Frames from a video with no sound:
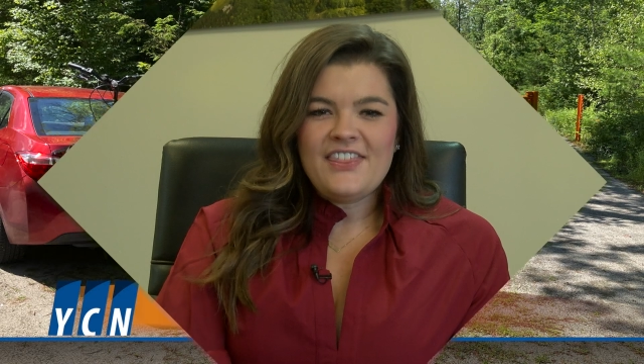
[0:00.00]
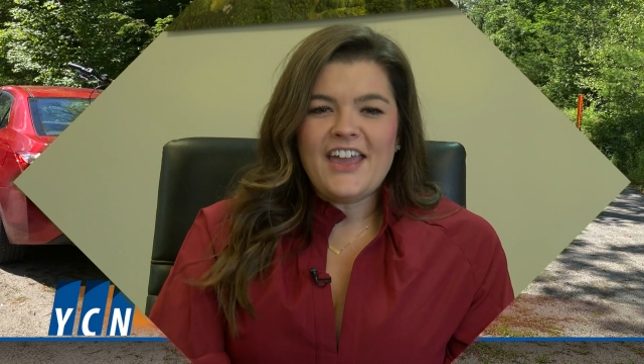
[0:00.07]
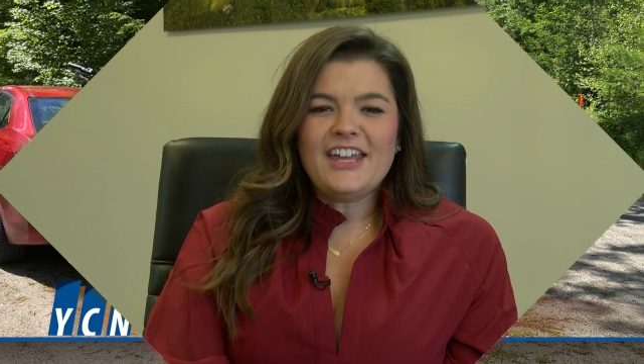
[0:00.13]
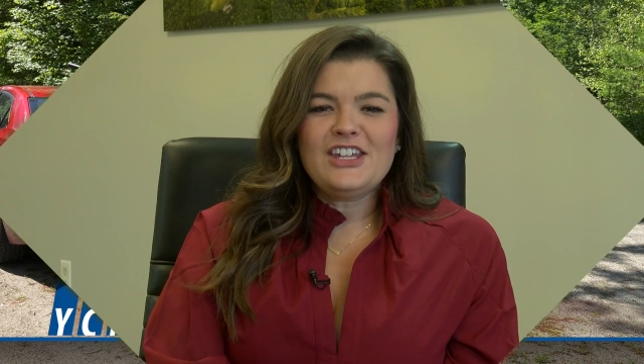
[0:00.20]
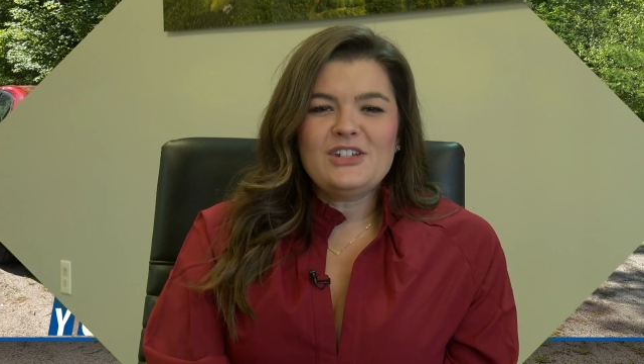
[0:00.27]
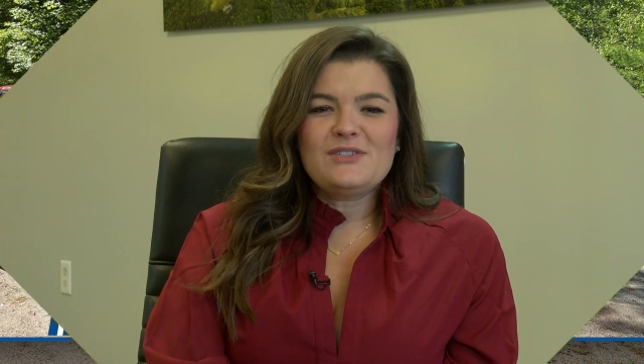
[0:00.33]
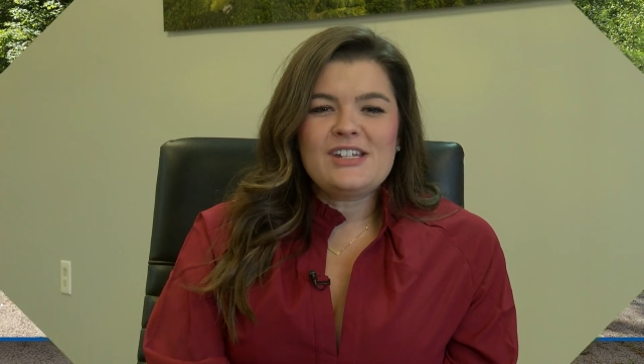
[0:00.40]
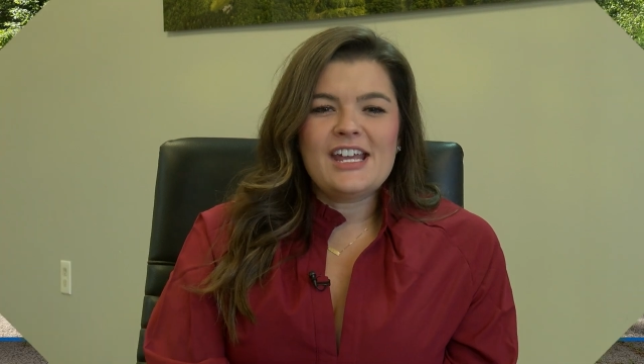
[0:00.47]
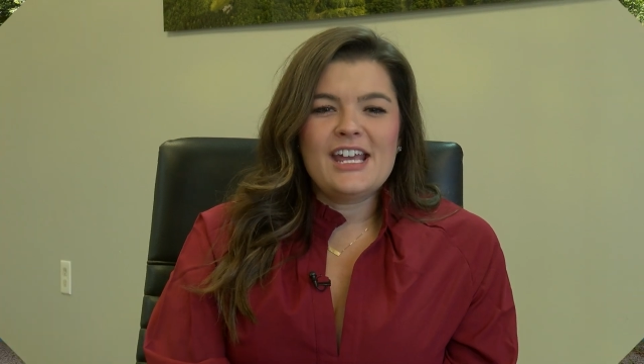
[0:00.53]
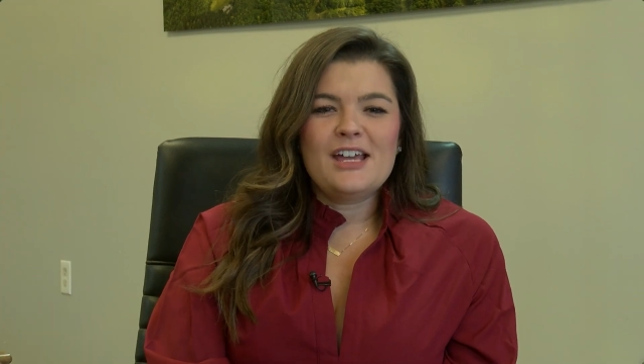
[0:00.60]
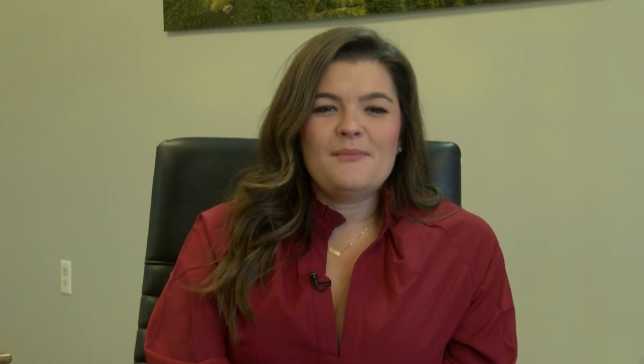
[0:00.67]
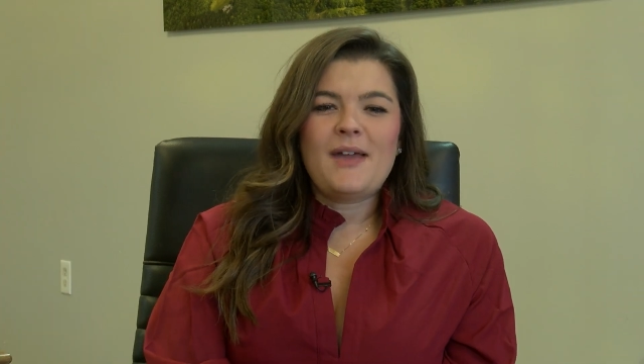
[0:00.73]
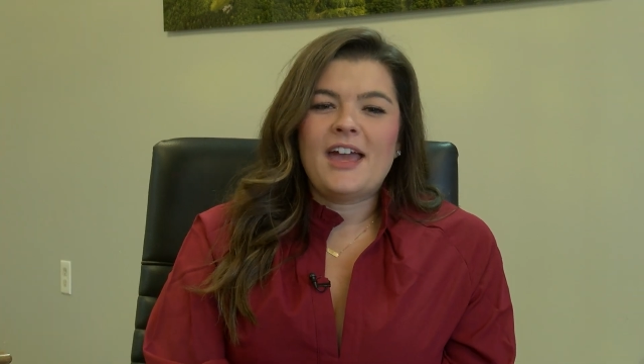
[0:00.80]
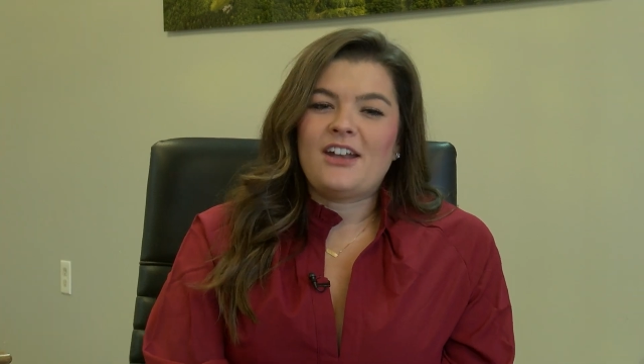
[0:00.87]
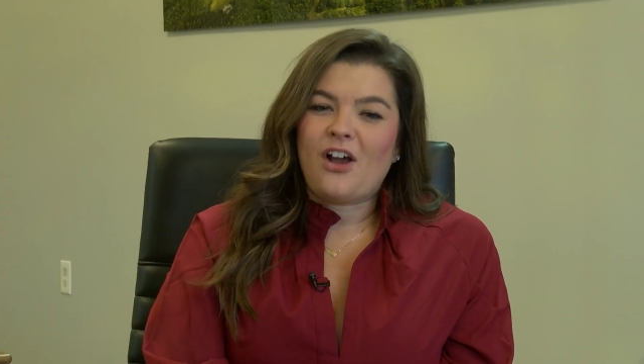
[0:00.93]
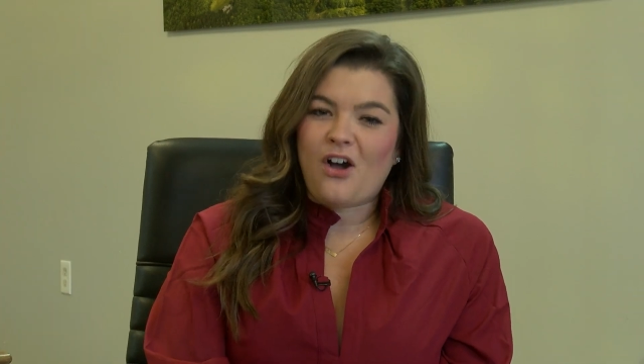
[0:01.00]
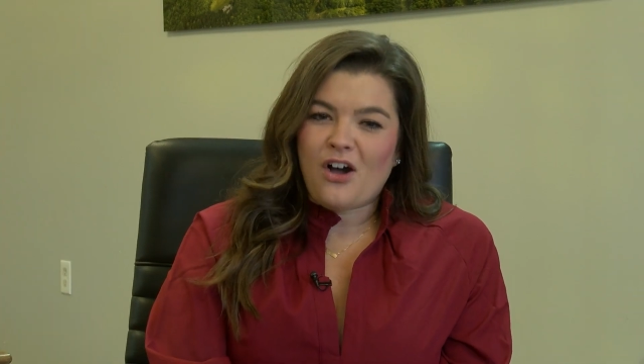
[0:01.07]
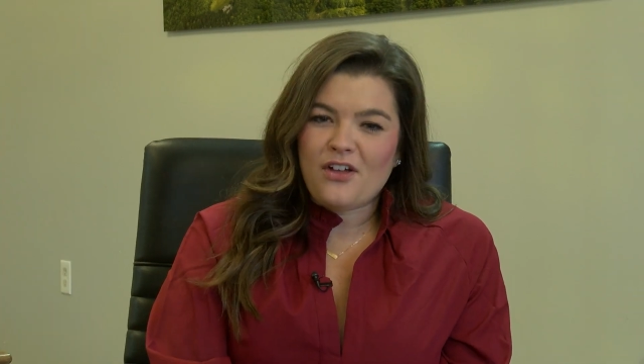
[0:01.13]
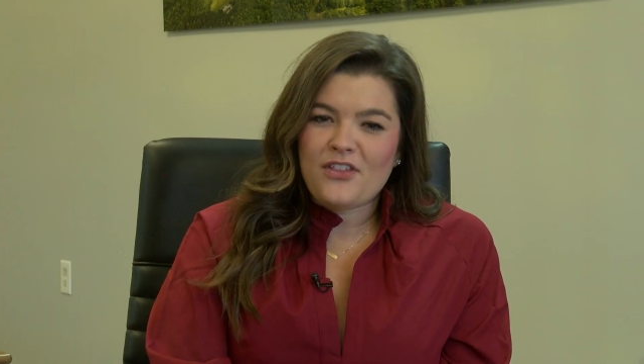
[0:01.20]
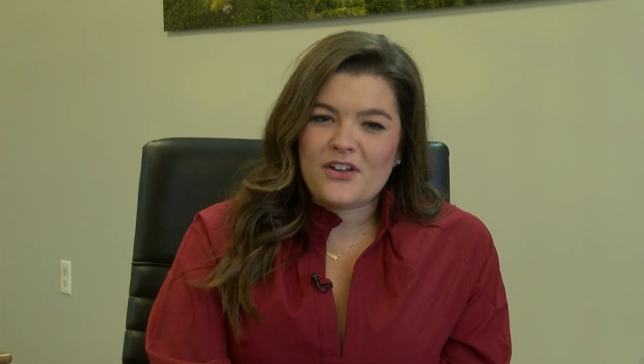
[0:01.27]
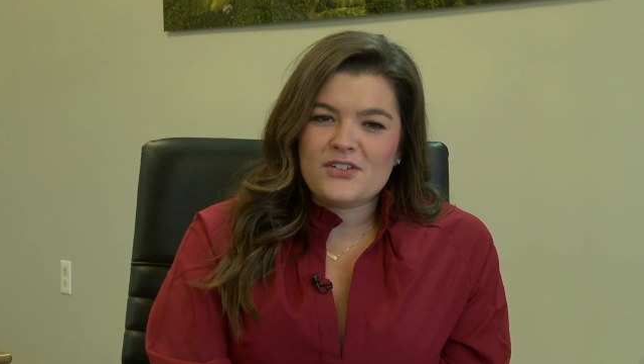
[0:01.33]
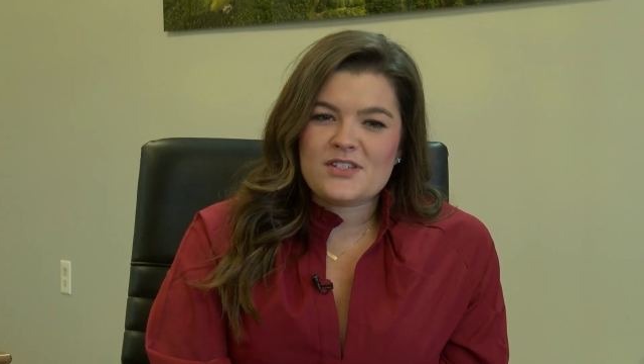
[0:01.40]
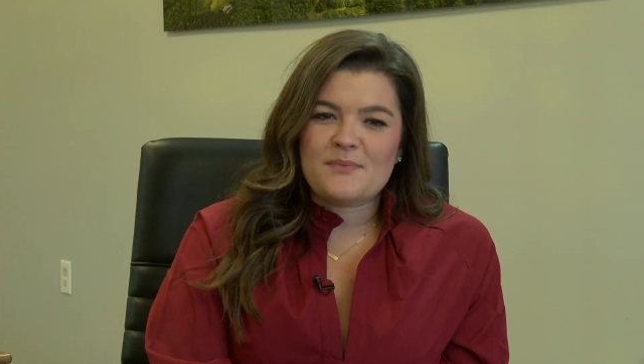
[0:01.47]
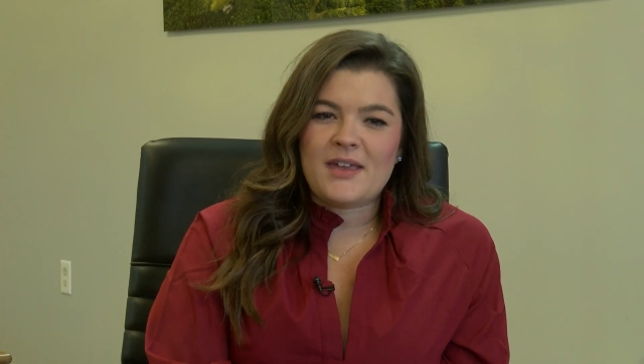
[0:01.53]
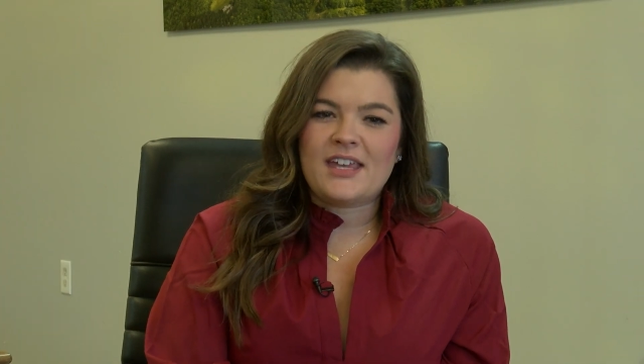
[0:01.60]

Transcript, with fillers: Thank you, Tim, and all those